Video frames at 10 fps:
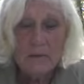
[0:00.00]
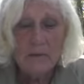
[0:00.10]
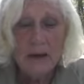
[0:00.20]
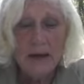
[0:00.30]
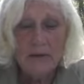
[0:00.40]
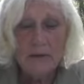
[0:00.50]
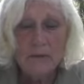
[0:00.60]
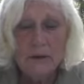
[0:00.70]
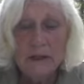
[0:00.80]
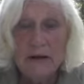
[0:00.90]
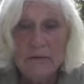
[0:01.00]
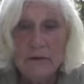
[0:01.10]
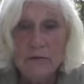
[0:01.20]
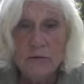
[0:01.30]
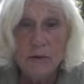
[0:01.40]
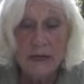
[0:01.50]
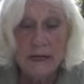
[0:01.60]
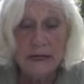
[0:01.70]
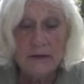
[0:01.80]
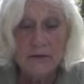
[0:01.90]
Matthew 11,
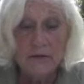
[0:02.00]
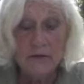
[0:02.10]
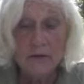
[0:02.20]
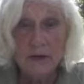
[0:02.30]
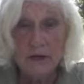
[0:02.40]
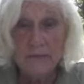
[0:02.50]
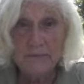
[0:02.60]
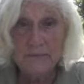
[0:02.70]
28 to 30.